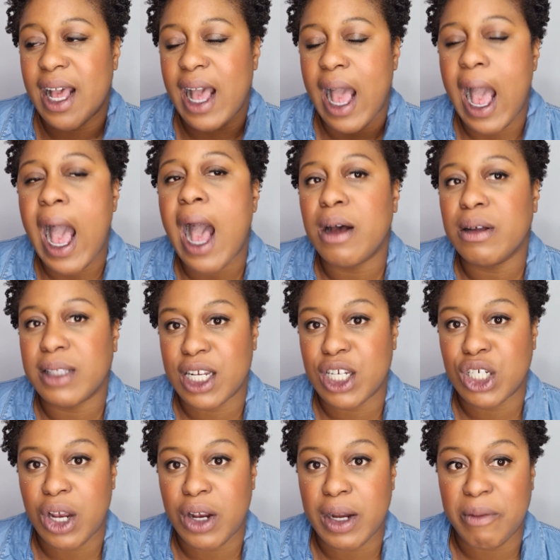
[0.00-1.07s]
how this
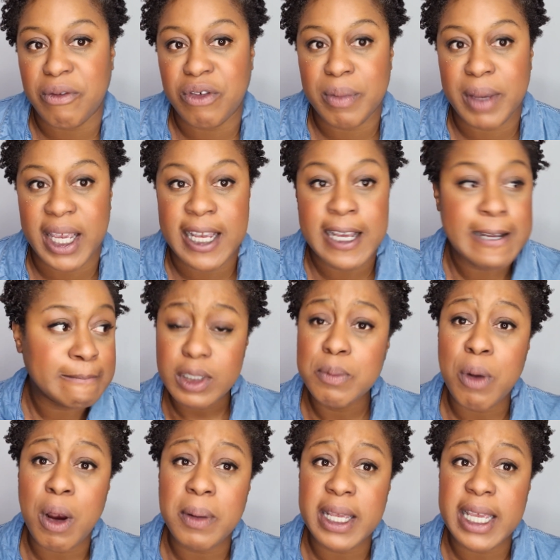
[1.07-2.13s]
showed up for me
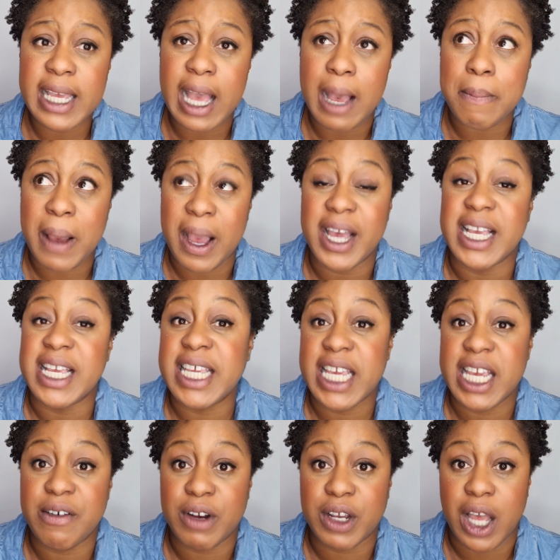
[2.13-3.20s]
probably about a
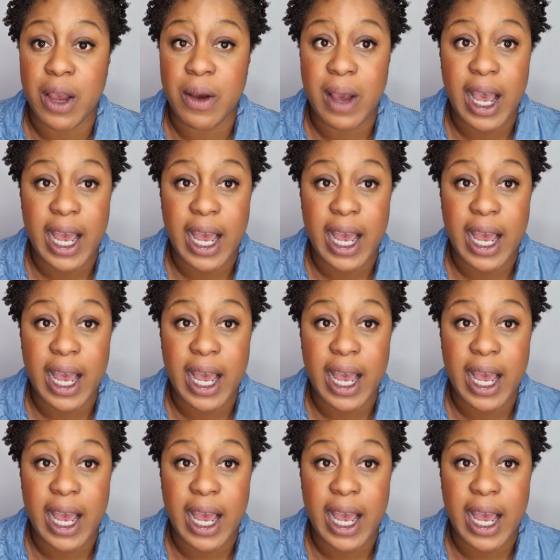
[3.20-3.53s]
year ago,